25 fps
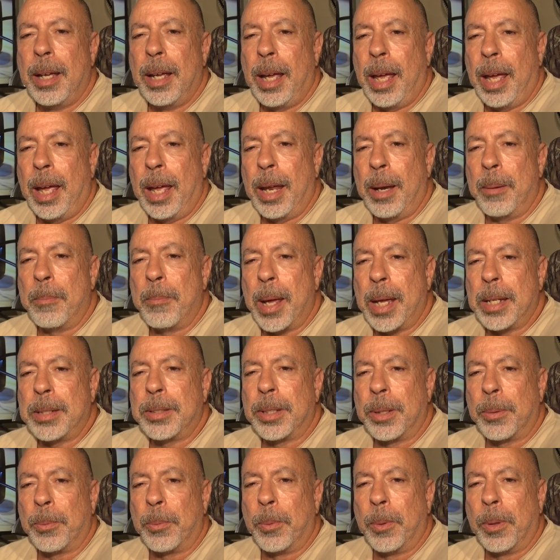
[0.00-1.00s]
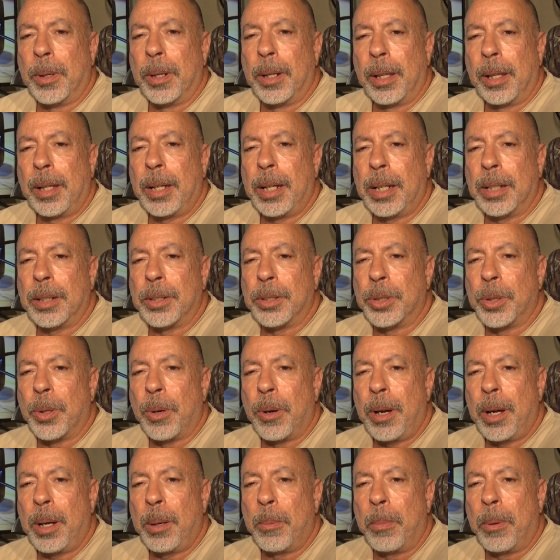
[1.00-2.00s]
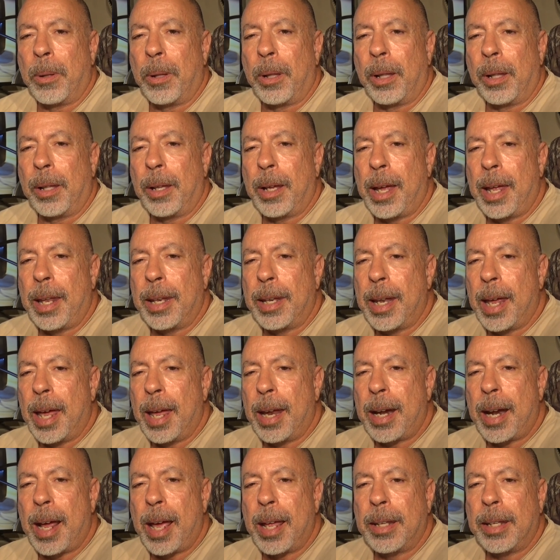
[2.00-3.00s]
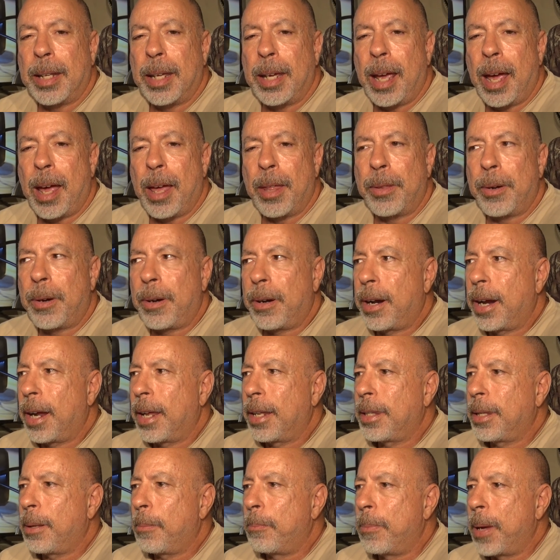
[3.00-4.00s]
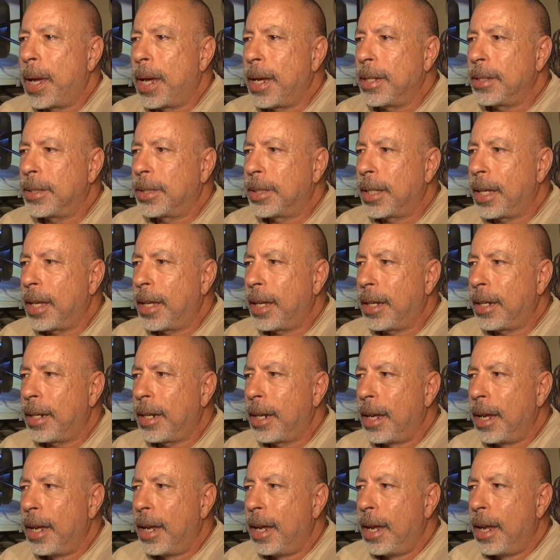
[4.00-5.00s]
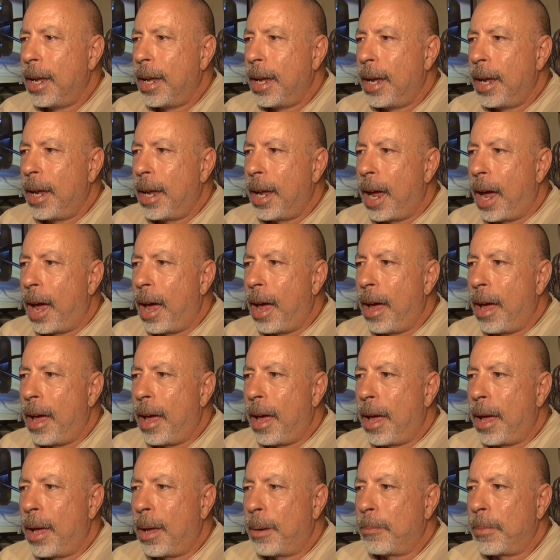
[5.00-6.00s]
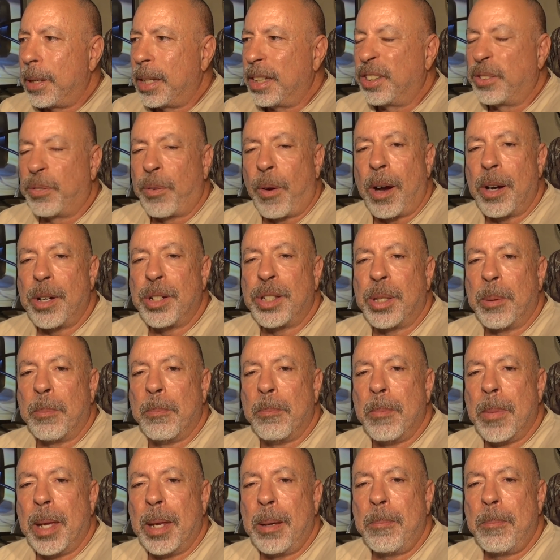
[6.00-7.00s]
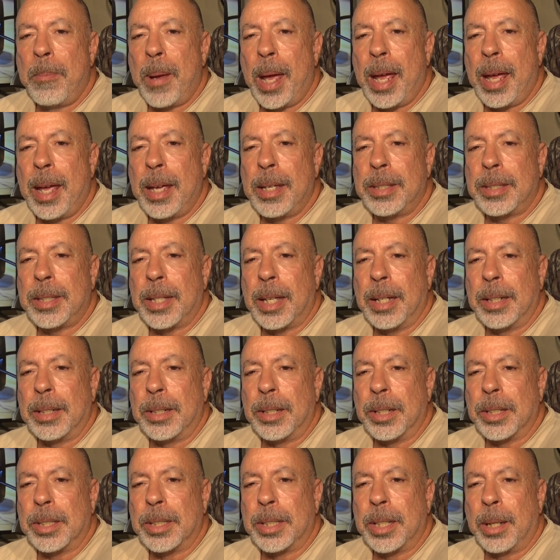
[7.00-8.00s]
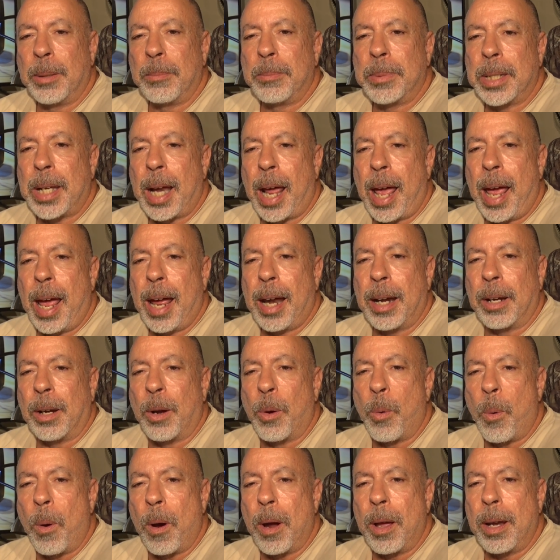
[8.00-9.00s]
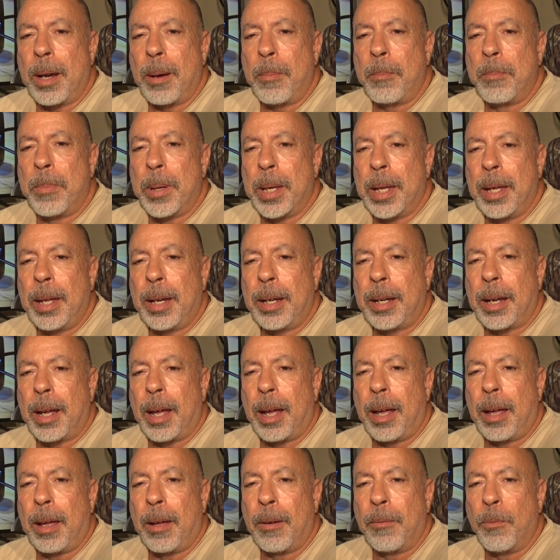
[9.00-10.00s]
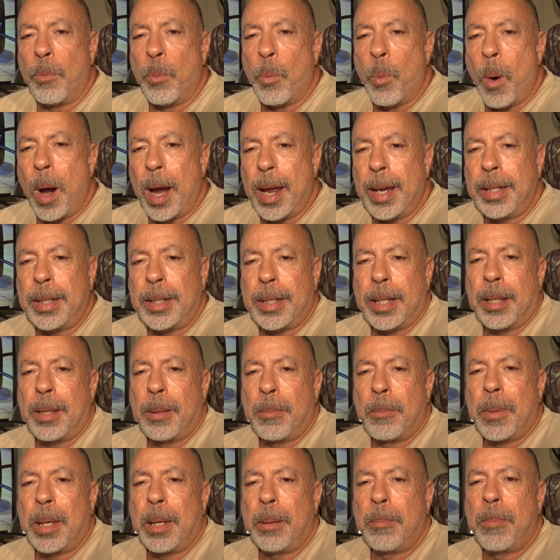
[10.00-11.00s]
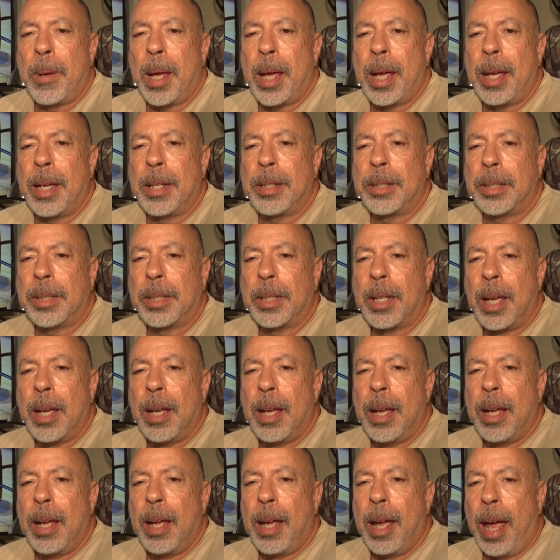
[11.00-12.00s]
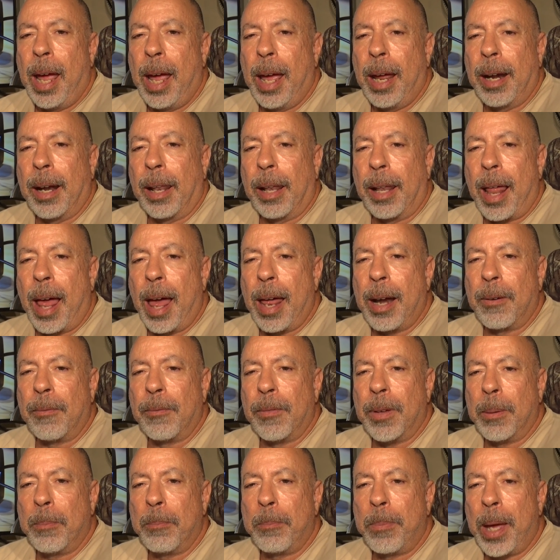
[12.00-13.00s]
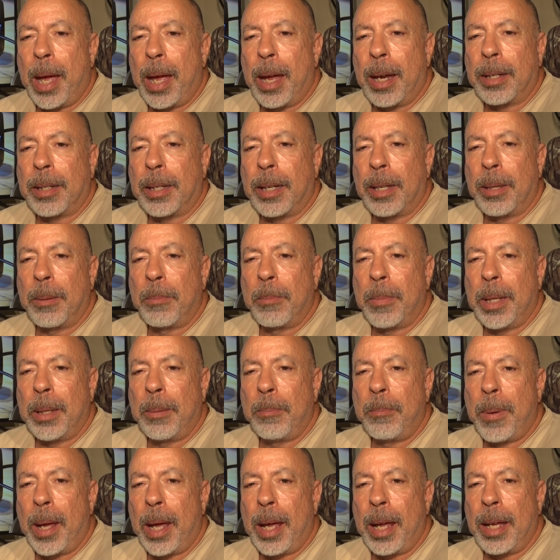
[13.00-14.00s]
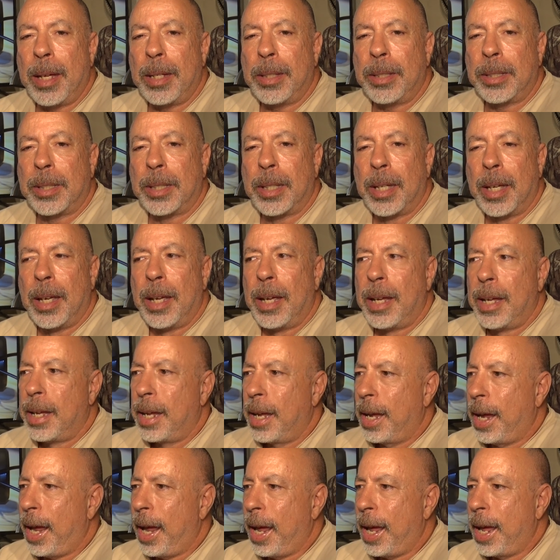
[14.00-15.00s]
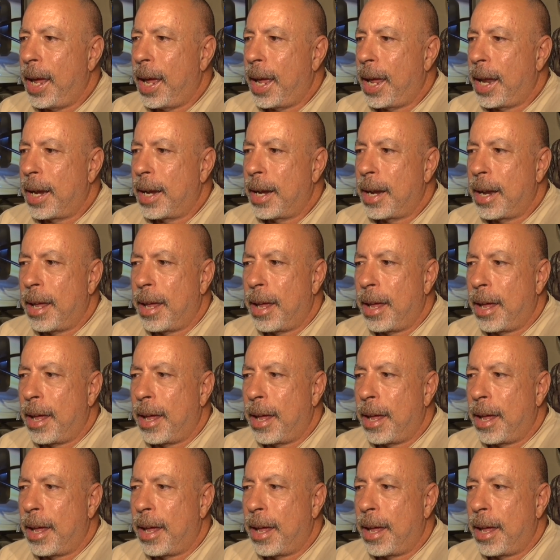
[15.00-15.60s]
and makes it really enjoyable. And then on the other end, the bass end, as far as the mid bass, it just seems to add quite a bit of weight to the mid bass and a lot of impact to the mid bass, and